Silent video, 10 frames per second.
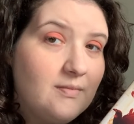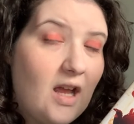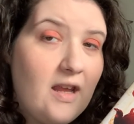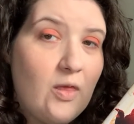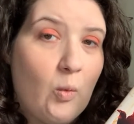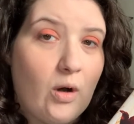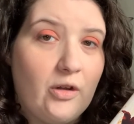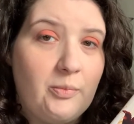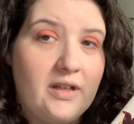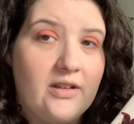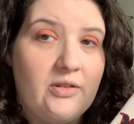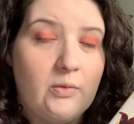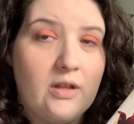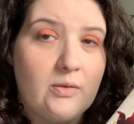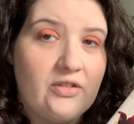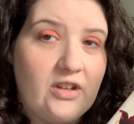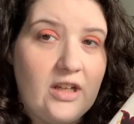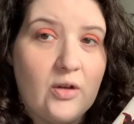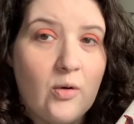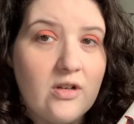in the world, because there was
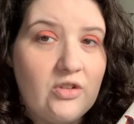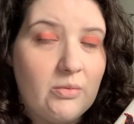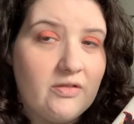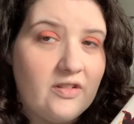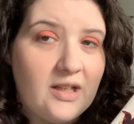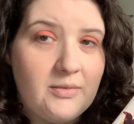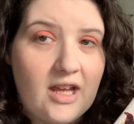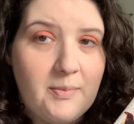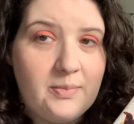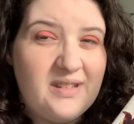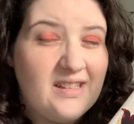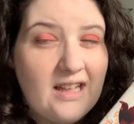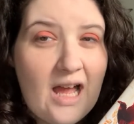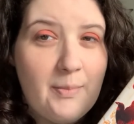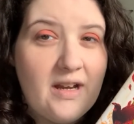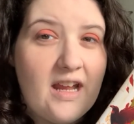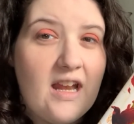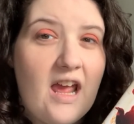the Court of Silver Flames hype still happening,